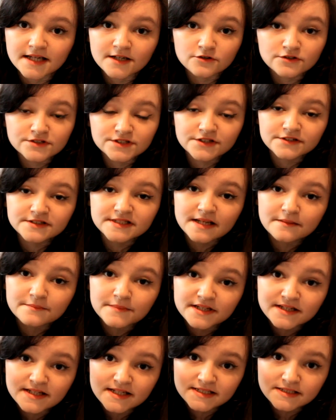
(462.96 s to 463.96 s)
They also sent
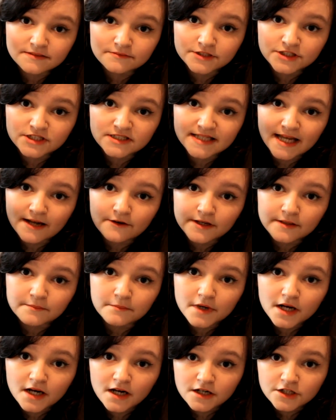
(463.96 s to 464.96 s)
me this, which is out in
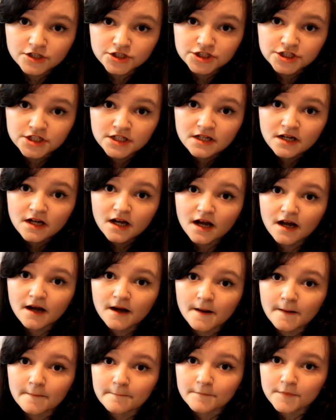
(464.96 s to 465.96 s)
March.
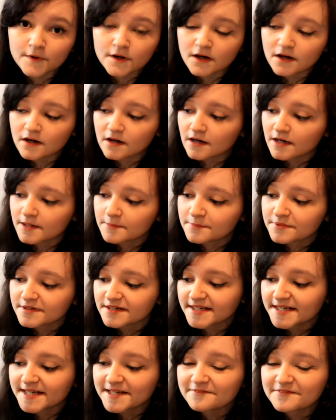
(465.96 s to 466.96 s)
I
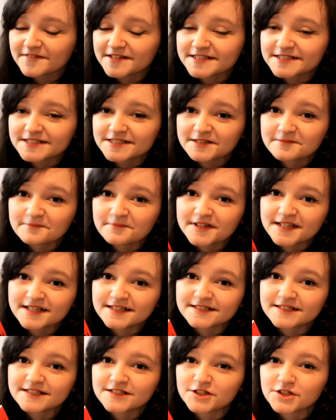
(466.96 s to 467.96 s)
believe it's
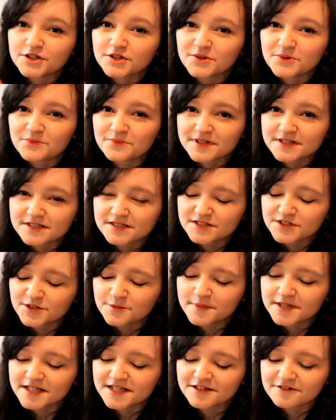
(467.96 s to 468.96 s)
something to do with
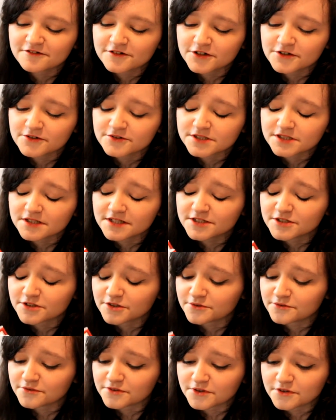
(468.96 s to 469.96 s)
superheroes. I
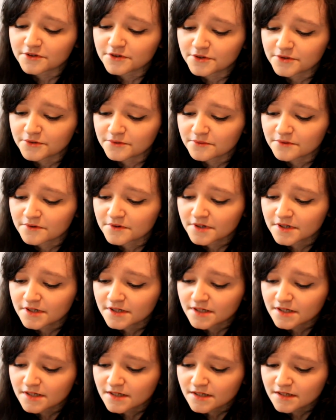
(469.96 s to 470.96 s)
don't know.
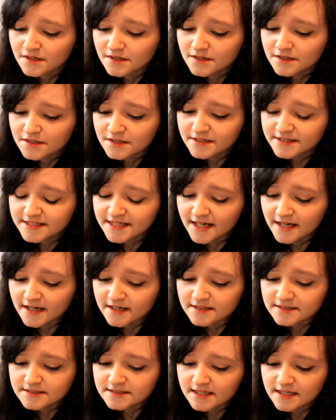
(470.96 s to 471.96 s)
Yeah,
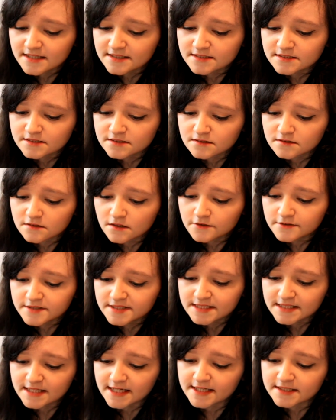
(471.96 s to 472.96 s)
it says,
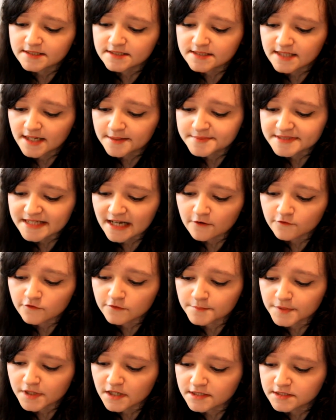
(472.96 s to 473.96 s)
"Lois Lane steps out
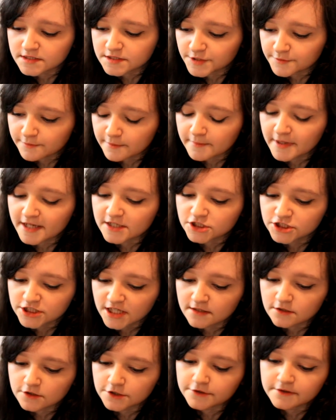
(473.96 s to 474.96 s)
from behind Superman's
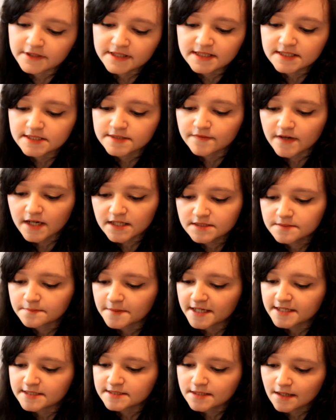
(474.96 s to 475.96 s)
shadow in this
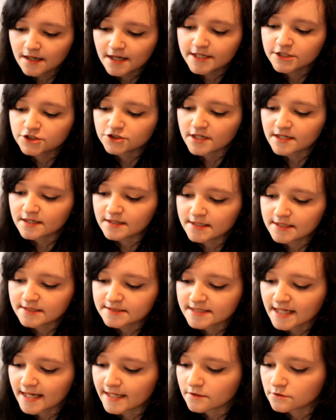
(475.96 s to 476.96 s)
fast-paced,
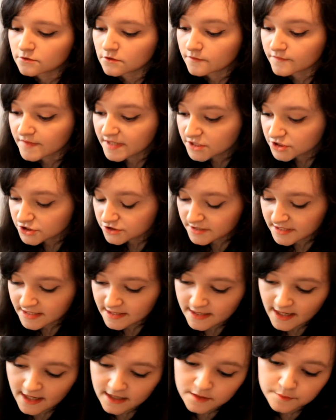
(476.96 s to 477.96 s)
high-adrenaline tale of
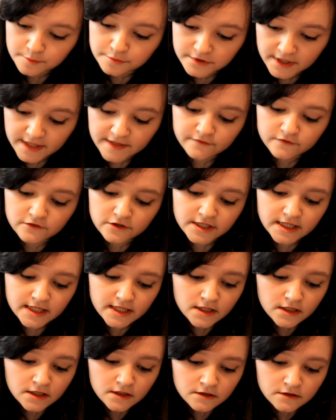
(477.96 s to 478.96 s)
intrigue and
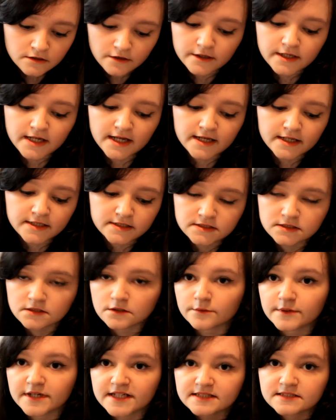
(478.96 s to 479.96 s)
bravery." Okay,
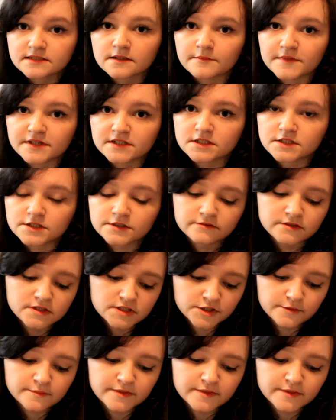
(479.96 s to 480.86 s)
so it is something to do with